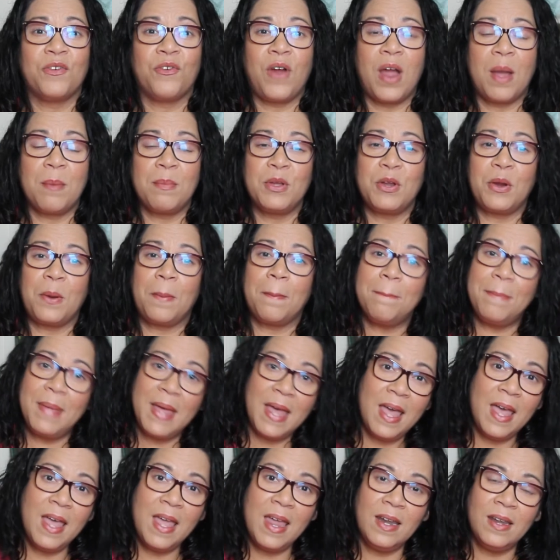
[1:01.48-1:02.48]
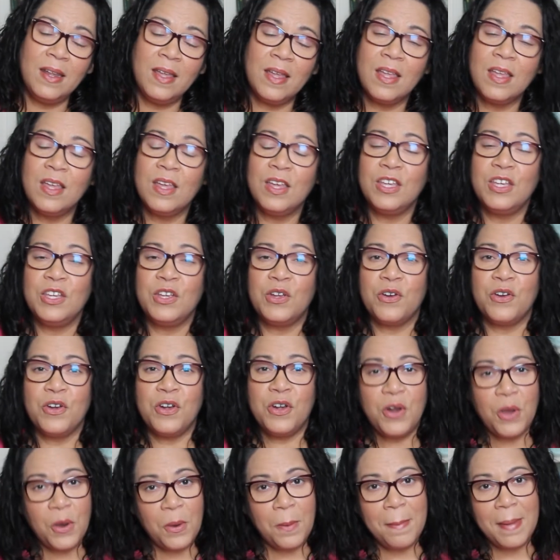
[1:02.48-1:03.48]
grab your pen, your
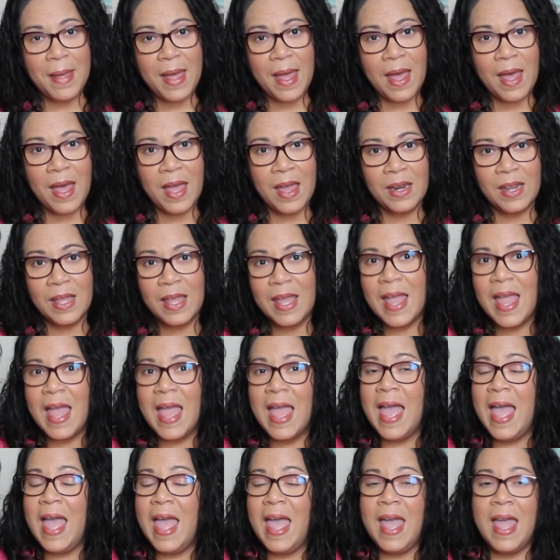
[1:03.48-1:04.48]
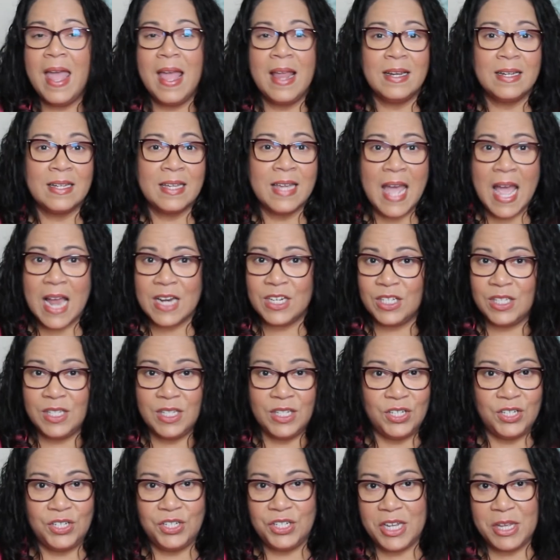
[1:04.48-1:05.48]
notepad, and catch
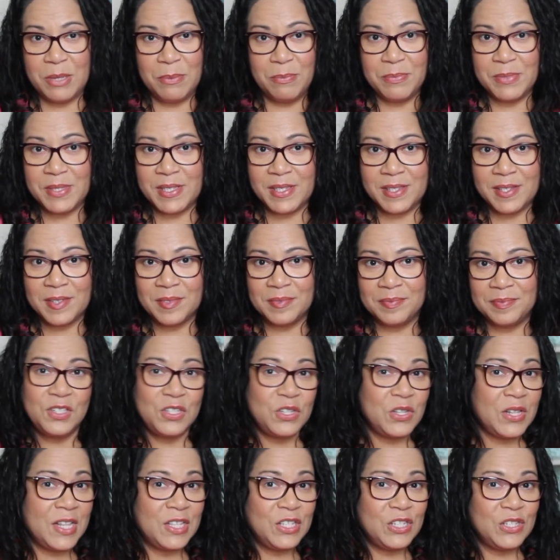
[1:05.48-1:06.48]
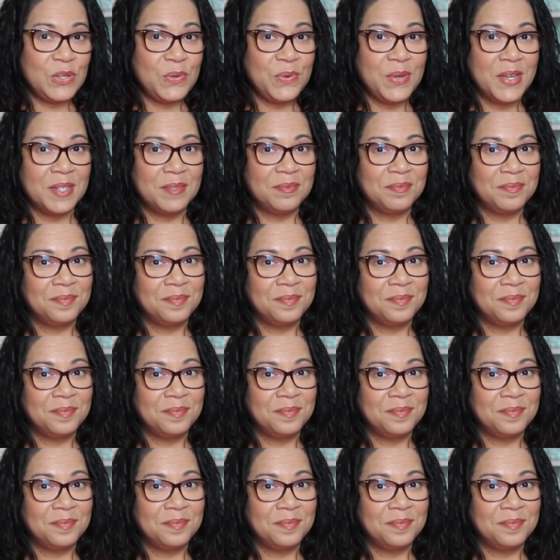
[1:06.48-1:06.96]
these gems. So let's do it.